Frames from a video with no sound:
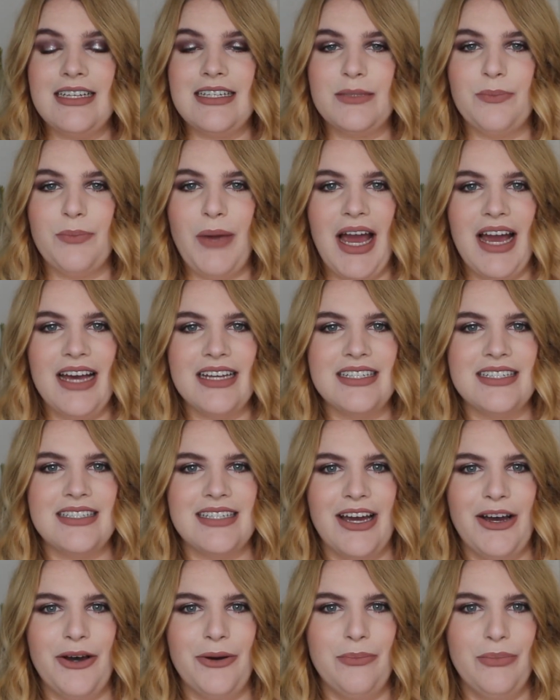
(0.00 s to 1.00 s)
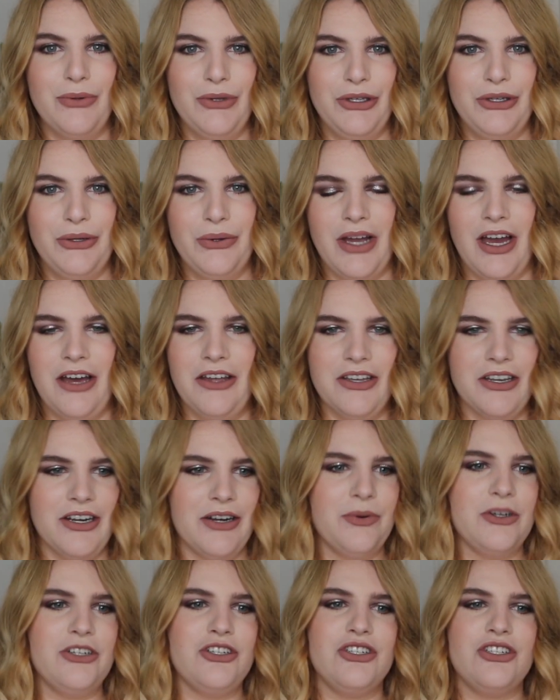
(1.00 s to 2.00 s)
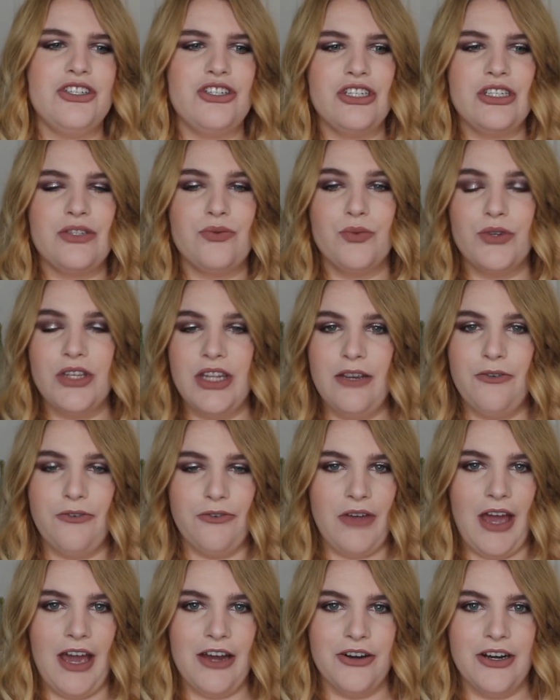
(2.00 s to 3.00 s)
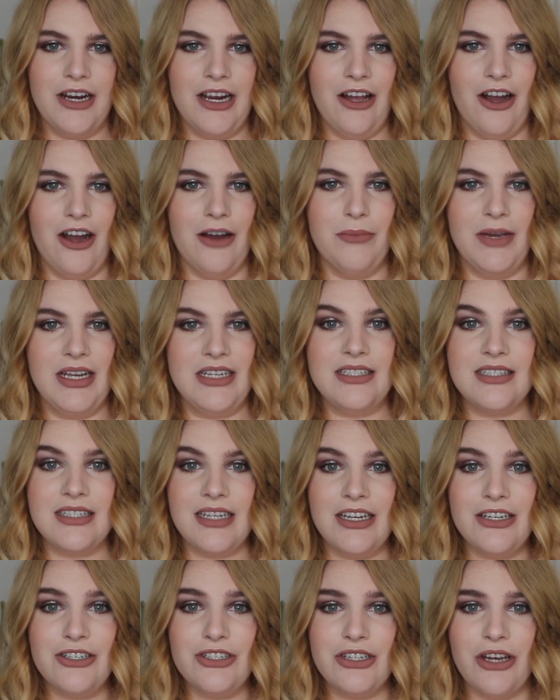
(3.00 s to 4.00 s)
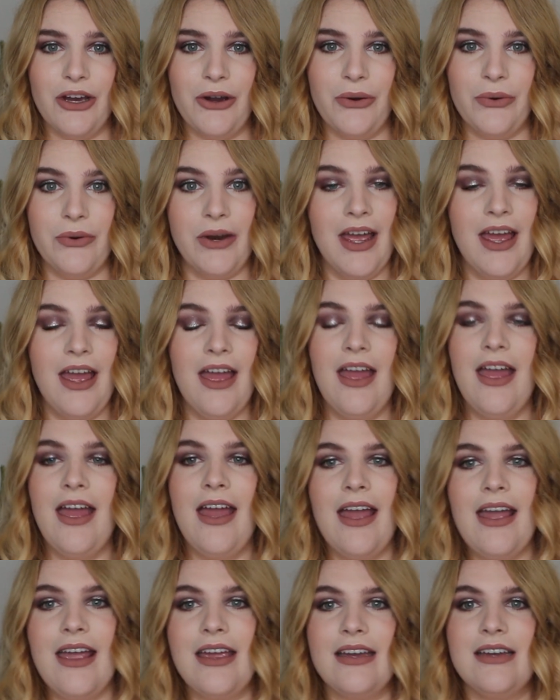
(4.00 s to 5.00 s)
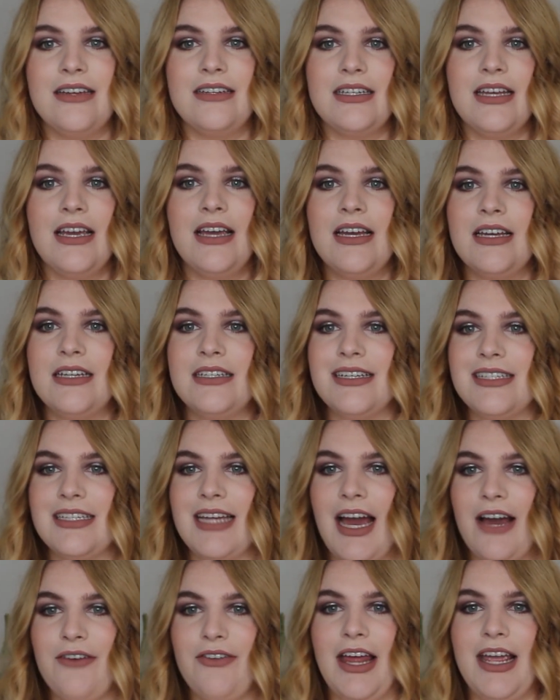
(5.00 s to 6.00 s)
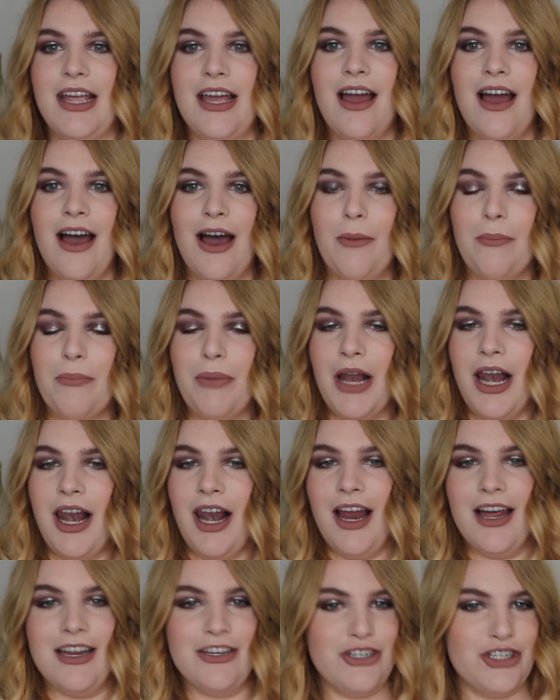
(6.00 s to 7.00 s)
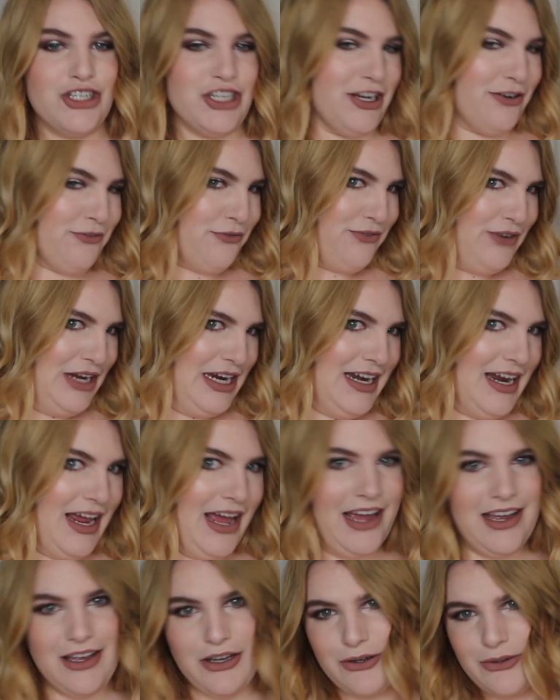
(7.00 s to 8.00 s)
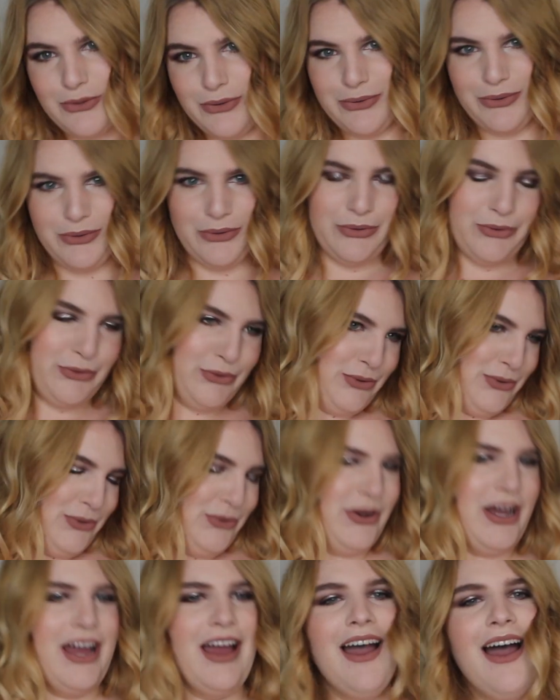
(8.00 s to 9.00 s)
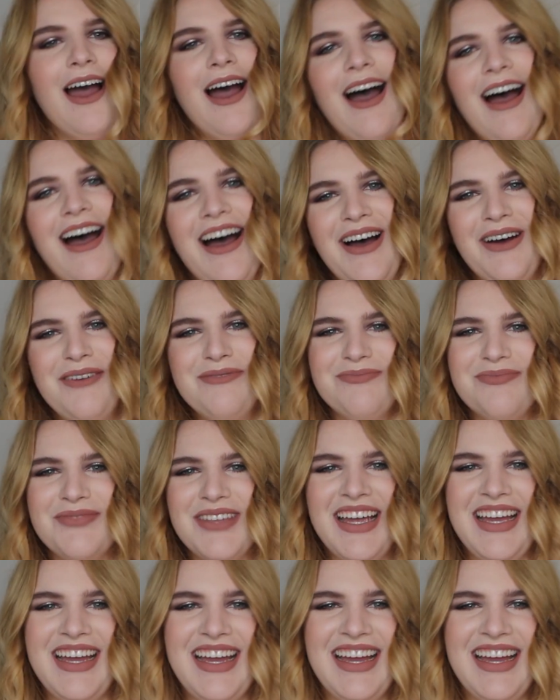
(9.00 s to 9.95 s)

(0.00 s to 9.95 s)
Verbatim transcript: this pastel blue color, which is just really flattering on my skin tone. And it does have like a plunging v-neck, ooh, ooh. Um,